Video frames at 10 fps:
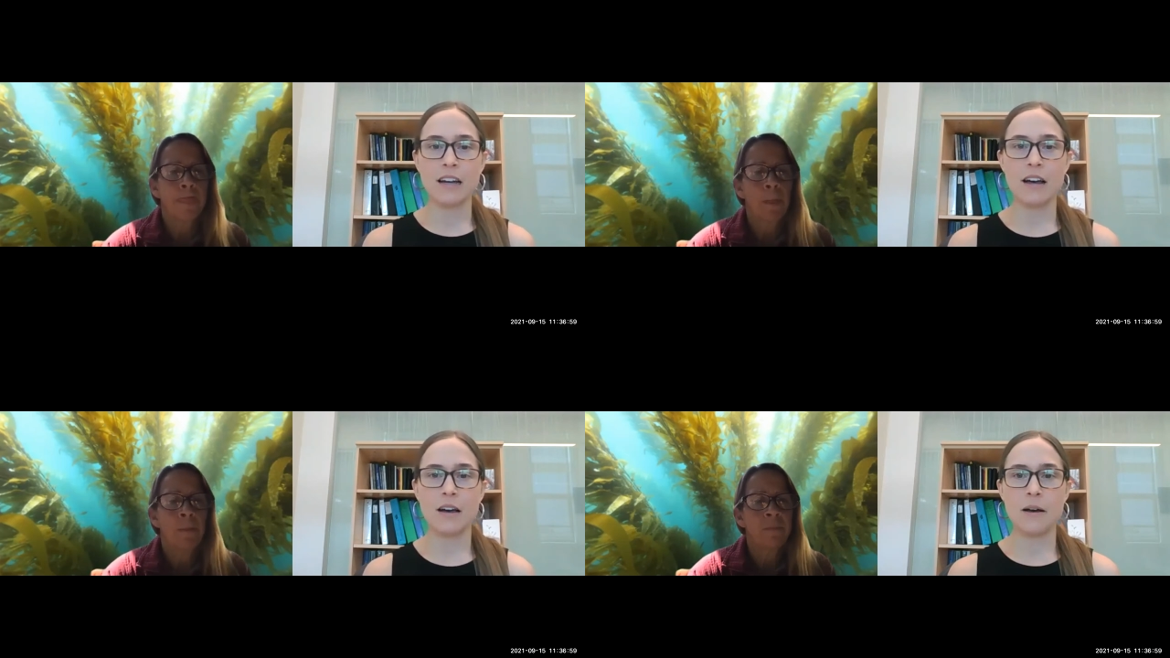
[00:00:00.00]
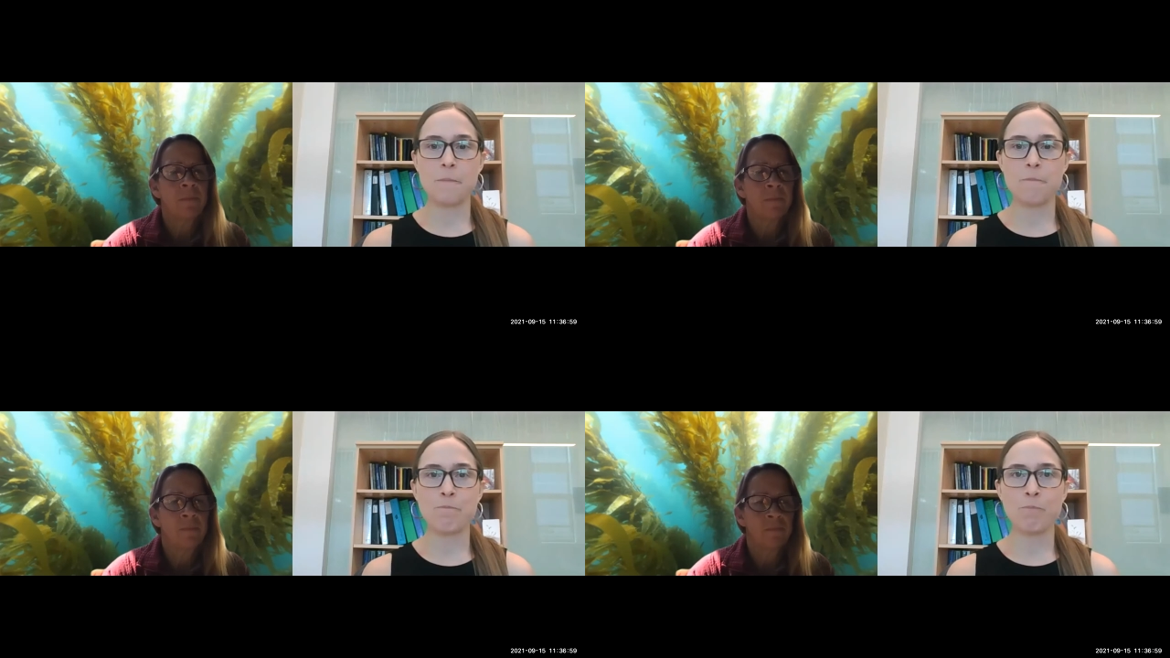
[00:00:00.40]

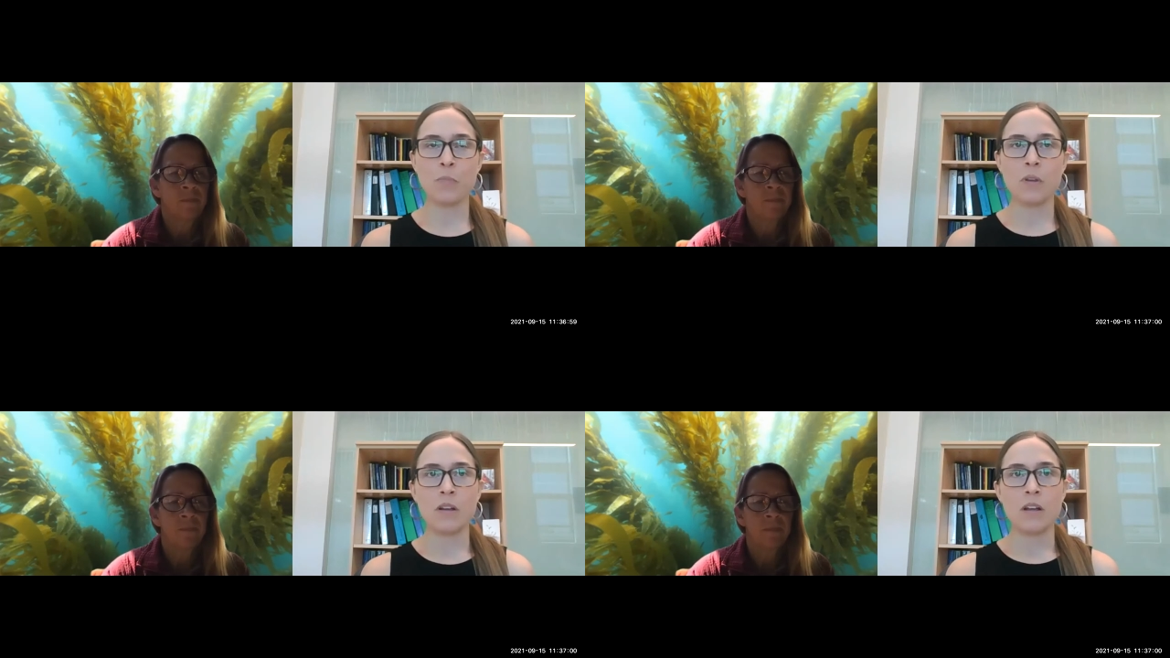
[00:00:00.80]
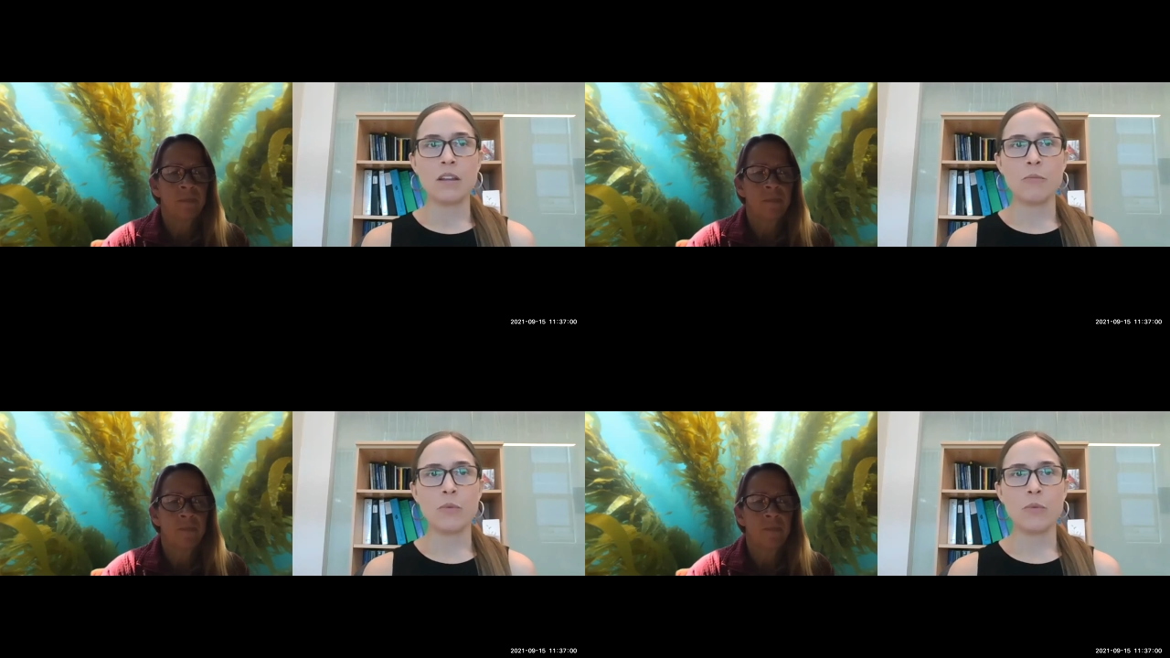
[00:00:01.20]
Speaker 1: Um,
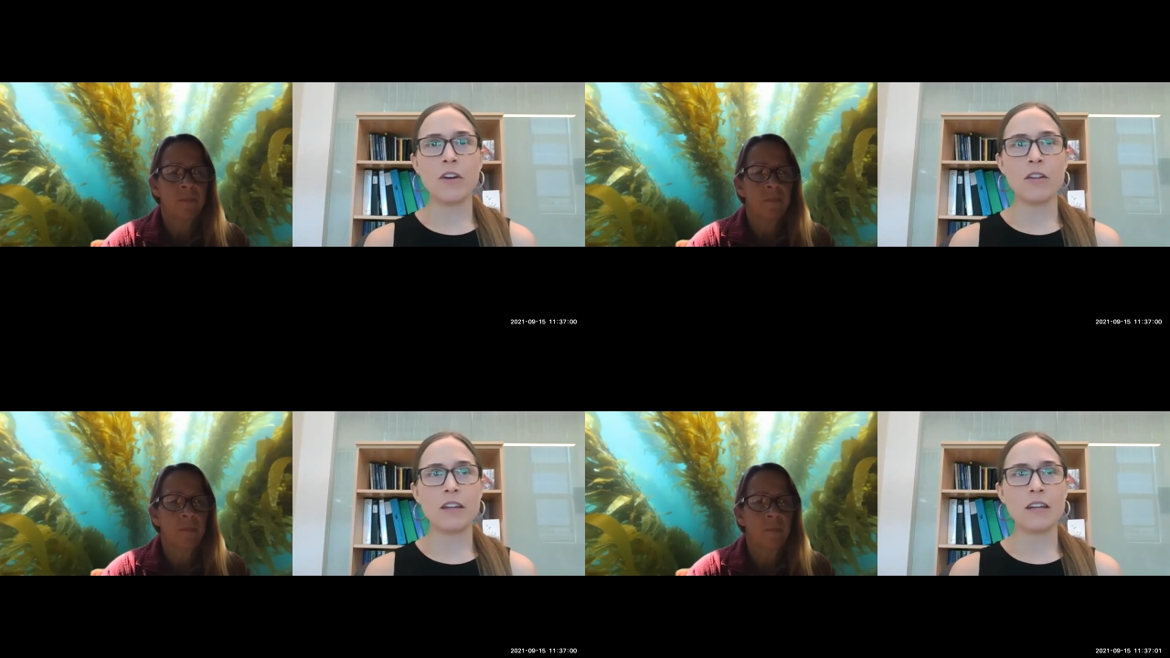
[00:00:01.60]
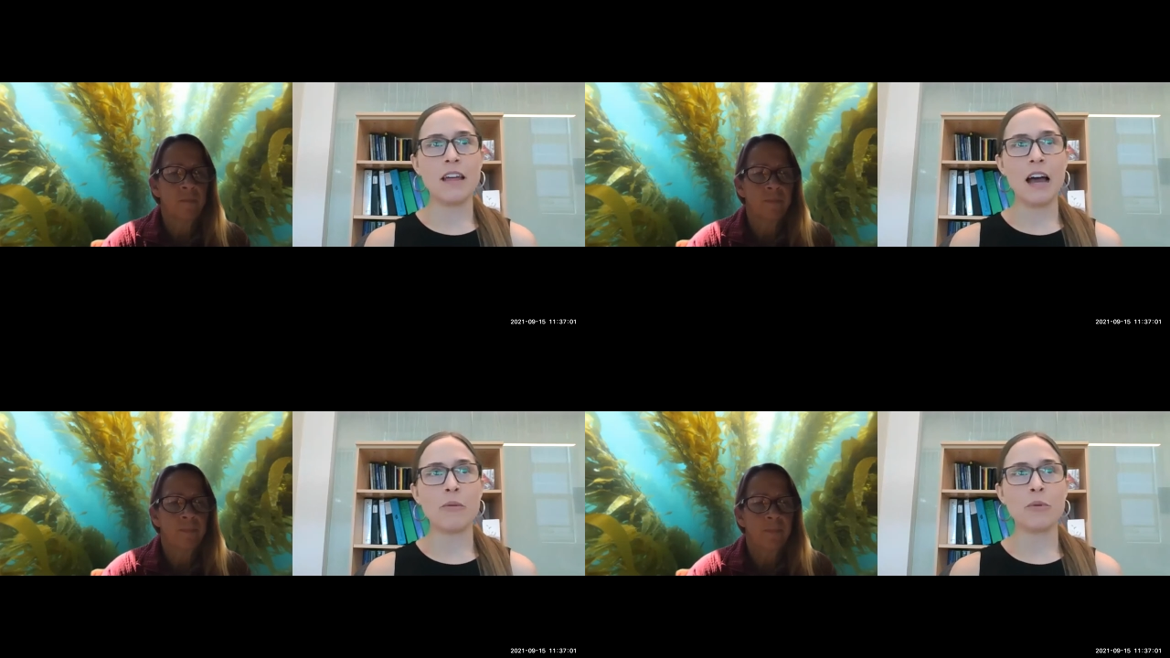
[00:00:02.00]
we felt like
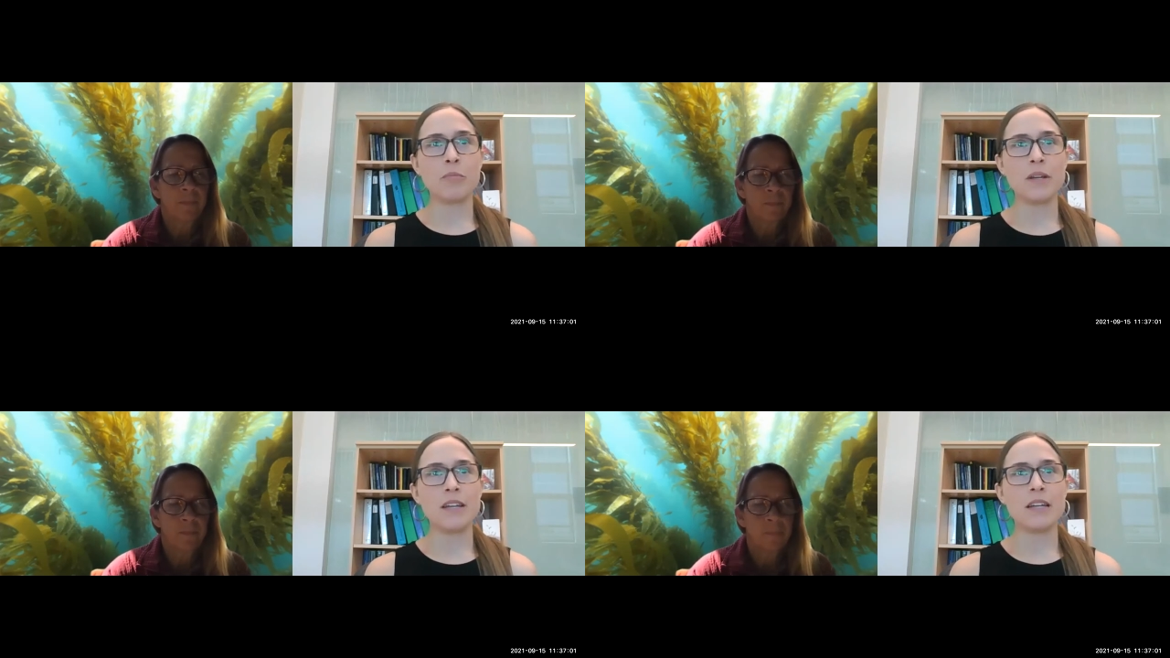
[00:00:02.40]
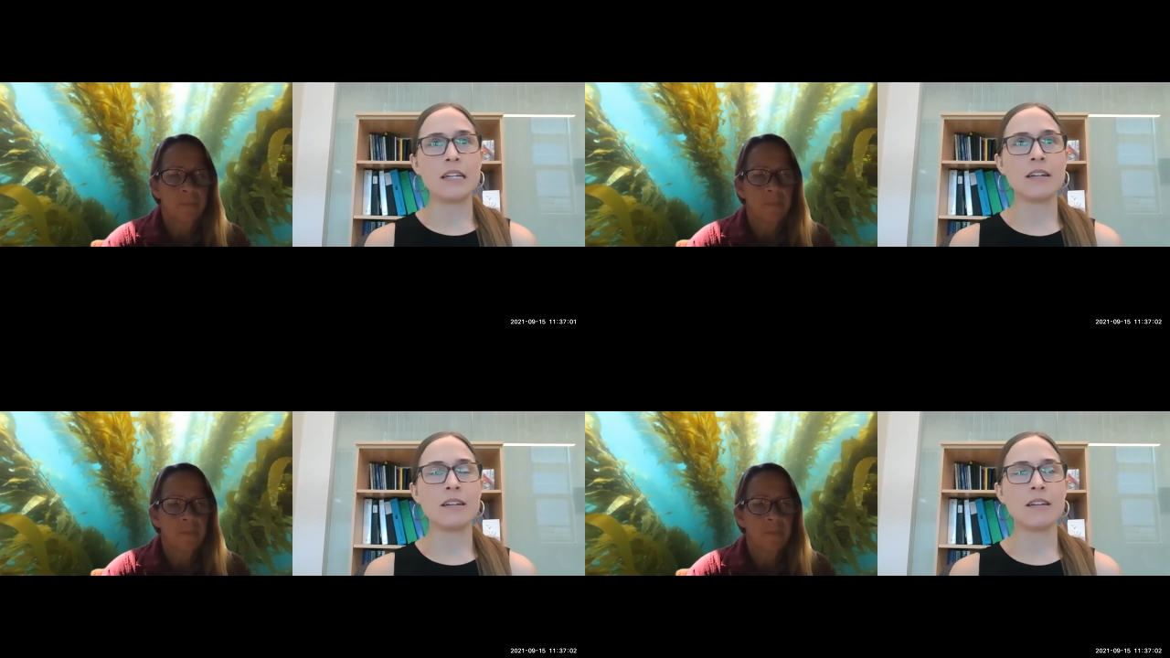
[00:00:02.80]
that would be